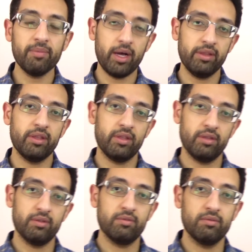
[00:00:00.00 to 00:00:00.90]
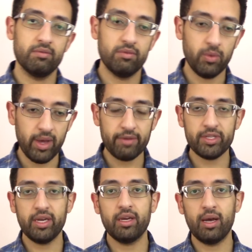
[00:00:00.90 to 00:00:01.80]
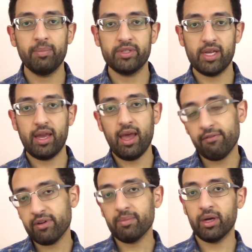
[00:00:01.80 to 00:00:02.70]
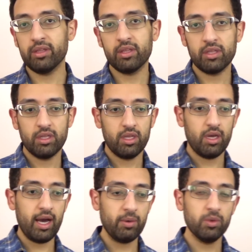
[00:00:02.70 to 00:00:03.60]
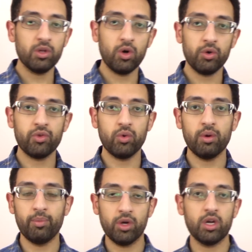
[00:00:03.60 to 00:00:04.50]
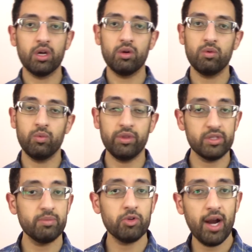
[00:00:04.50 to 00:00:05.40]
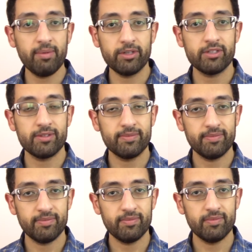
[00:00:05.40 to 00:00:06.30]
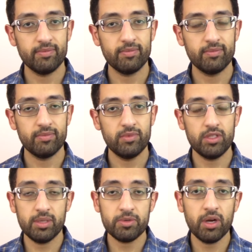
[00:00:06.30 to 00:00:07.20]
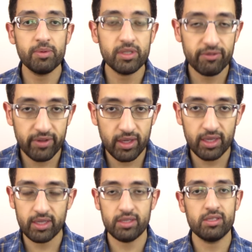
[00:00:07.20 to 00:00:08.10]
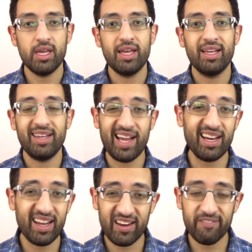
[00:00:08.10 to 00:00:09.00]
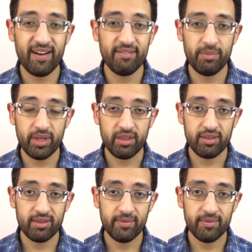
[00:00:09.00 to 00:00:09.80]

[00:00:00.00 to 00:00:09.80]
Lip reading: month, the way I've set it up is that every month I will go through a book with the subscribers. The subscription fee is $9.95 a month.